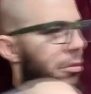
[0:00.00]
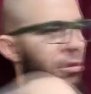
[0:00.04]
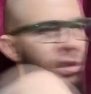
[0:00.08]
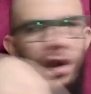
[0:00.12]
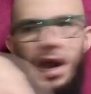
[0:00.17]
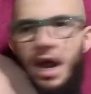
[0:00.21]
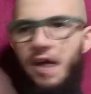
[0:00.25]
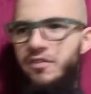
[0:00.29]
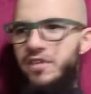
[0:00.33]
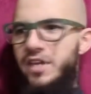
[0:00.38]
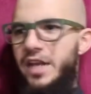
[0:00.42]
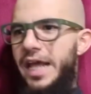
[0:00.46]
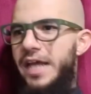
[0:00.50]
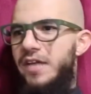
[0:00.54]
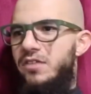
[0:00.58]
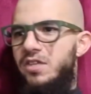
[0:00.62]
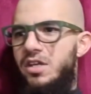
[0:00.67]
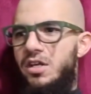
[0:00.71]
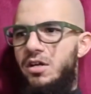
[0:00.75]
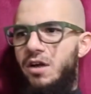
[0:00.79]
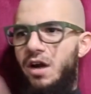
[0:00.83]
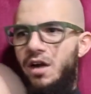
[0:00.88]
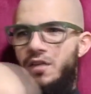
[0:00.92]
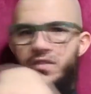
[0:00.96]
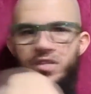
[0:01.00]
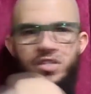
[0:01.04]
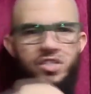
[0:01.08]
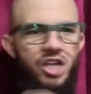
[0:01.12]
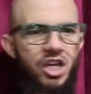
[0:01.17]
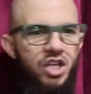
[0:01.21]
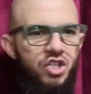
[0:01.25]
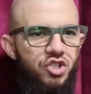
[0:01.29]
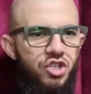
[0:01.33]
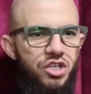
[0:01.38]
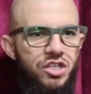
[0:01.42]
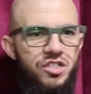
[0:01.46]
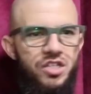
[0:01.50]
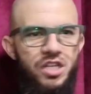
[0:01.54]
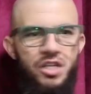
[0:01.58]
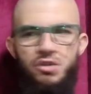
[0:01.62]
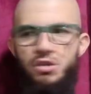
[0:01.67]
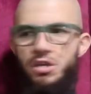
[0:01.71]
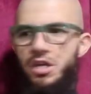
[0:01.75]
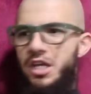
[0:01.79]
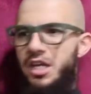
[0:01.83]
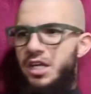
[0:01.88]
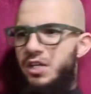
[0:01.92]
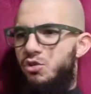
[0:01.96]
you're having 18 conversations and
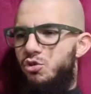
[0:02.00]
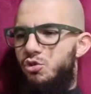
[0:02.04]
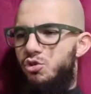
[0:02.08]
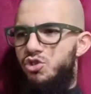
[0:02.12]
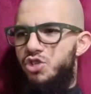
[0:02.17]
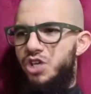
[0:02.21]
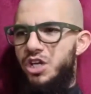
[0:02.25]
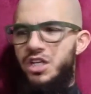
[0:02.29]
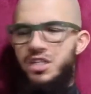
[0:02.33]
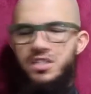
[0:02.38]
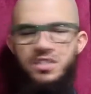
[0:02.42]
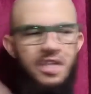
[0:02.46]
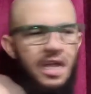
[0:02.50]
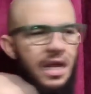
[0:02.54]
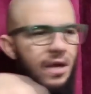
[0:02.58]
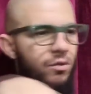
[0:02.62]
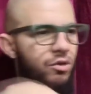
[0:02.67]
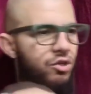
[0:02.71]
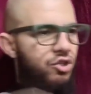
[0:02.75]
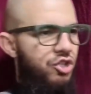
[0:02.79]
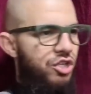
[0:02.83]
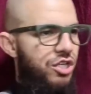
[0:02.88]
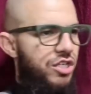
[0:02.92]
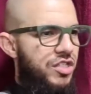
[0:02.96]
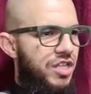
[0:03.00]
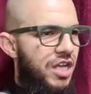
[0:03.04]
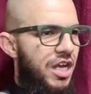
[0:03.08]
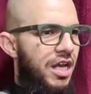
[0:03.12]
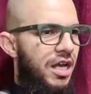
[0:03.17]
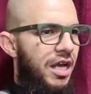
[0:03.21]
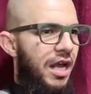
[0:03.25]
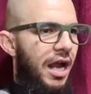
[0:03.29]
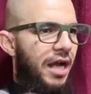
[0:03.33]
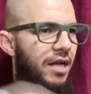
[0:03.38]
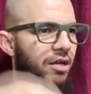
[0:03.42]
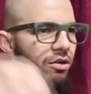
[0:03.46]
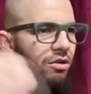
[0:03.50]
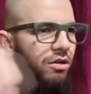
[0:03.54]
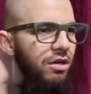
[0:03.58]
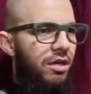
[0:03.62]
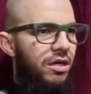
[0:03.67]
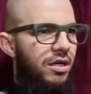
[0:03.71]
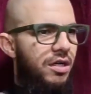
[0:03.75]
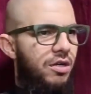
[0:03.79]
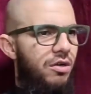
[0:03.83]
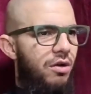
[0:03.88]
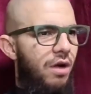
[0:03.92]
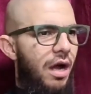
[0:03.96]
you're eating 2 chicken sandwiches and
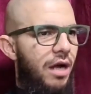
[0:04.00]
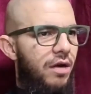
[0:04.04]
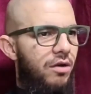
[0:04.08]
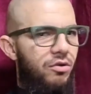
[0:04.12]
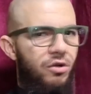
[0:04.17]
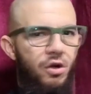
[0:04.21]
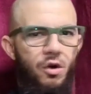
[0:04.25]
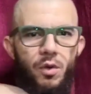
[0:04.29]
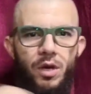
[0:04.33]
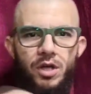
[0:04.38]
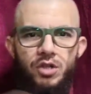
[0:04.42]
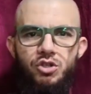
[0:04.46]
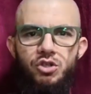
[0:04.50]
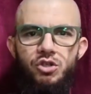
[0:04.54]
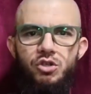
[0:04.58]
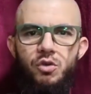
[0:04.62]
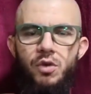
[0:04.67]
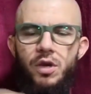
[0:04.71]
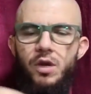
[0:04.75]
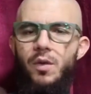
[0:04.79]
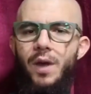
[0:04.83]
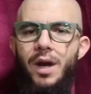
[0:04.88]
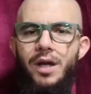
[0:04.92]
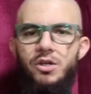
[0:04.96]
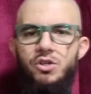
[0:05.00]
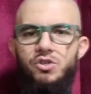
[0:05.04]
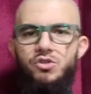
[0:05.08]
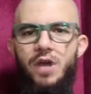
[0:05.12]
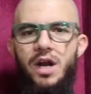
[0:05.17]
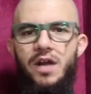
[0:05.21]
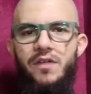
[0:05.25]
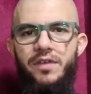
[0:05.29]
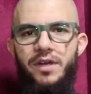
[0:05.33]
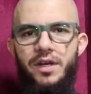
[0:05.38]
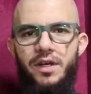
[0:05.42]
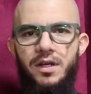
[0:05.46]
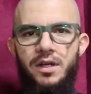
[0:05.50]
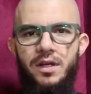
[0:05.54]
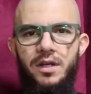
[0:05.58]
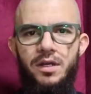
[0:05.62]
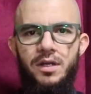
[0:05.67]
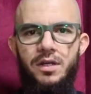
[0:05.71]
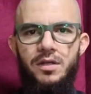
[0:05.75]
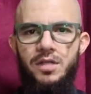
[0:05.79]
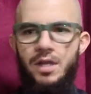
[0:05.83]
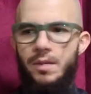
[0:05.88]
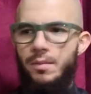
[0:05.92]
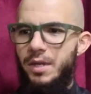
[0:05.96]
you're, you know, I don't know what you're doing while you're driving.
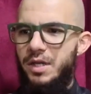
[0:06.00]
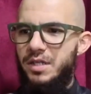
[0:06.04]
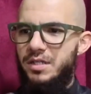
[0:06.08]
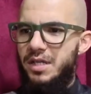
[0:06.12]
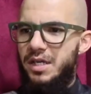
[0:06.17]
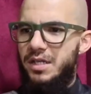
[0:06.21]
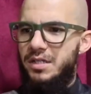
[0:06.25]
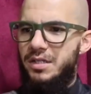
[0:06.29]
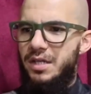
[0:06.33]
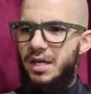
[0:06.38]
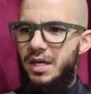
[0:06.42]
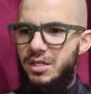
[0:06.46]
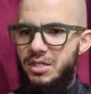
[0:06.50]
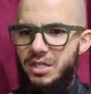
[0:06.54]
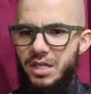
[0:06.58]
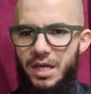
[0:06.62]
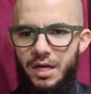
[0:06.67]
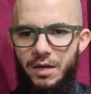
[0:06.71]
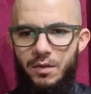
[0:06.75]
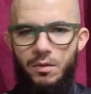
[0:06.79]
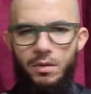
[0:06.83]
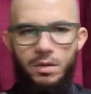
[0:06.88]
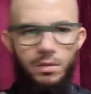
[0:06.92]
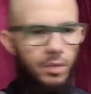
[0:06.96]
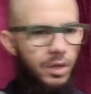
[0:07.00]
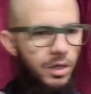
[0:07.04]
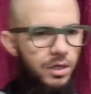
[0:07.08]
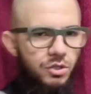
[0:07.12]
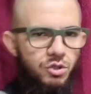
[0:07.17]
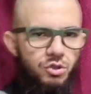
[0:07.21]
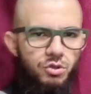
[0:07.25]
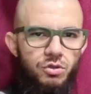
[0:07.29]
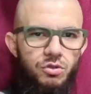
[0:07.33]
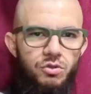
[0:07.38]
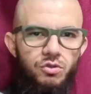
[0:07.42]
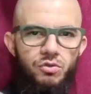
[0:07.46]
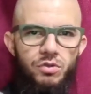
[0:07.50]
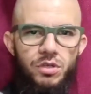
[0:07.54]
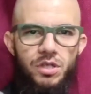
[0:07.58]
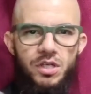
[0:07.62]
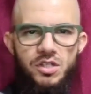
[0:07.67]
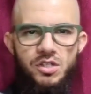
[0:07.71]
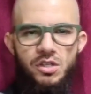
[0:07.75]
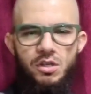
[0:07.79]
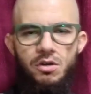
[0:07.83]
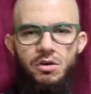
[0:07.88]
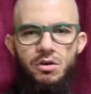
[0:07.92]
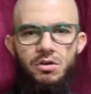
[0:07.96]
Somebody says, yeah, Sheikh, weren't you 2
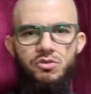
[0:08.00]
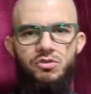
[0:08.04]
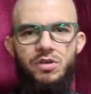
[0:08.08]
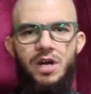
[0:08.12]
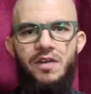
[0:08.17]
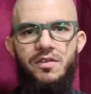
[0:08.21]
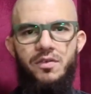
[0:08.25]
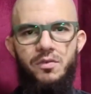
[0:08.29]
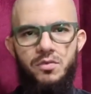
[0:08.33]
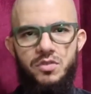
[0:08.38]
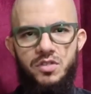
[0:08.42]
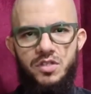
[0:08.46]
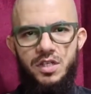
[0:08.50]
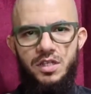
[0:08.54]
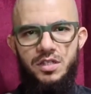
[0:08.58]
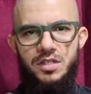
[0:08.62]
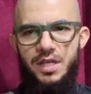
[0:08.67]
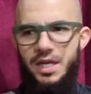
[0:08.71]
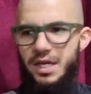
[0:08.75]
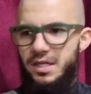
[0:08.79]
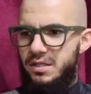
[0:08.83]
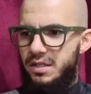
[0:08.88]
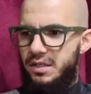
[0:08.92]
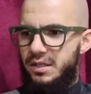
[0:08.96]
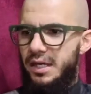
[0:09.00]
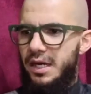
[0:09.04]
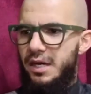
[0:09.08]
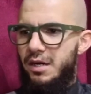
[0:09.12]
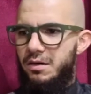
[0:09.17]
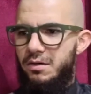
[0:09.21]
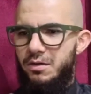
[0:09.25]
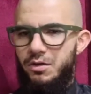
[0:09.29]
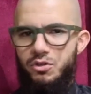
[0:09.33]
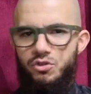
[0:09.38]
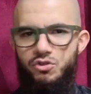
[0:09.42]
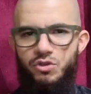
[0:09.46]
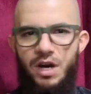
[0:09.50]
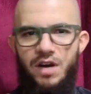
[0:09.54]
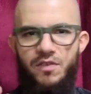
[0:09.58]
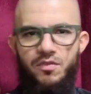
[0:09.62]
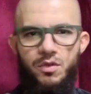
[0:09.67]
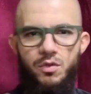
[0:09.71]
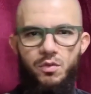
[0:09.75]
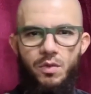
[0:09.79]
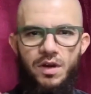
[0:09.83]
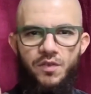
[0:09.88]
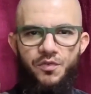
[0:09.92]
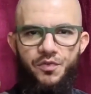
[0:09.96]
years ago driving with 6 hands and now you drive
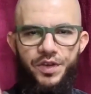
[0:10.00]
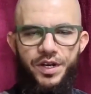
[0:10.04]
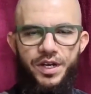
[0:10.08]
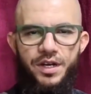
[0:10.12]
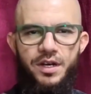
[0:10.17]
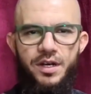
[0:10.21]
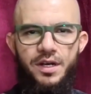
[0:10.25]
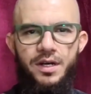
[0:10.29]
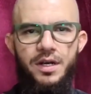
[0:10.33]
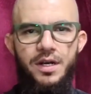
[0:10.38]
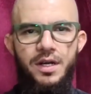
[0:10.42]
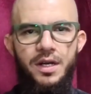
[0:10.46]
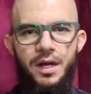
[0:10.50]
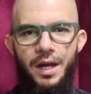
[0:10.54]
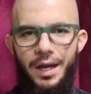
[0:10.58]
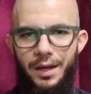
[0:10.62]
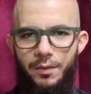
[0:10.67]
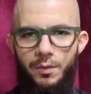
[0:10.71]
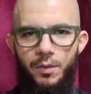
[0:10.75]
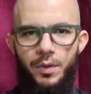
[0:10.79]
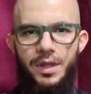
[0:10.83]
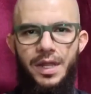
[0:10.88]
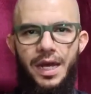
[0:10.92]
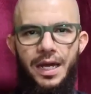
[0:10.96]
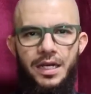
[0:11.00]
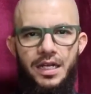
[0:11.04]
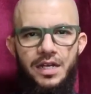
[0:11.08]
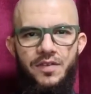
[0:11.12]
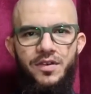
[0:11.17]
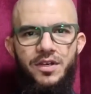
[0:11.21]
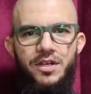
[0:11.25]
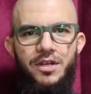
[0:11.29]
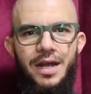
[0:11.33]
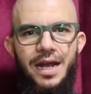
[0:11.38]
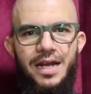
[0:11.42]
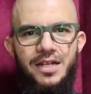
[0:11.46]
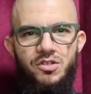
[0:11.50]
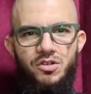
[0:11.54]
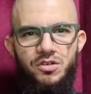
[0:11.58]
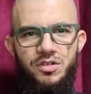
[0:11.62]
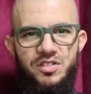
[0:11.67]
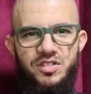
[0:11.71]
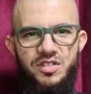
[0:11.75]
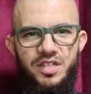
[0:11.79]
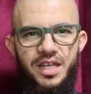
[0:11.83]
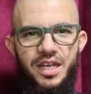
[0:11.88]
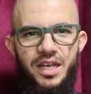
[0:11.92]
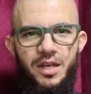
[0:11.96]
with 1 finger without even your hands on
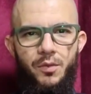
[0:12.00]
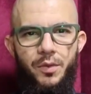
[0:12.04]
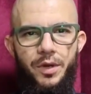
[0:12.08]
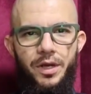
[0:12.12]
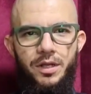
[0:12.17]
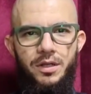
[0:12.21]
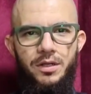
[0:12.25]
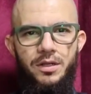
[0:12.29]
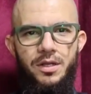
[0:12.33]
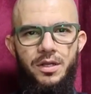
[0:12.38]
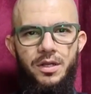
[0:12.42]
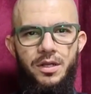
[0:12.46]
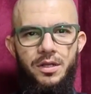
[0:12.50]
the steering wheel?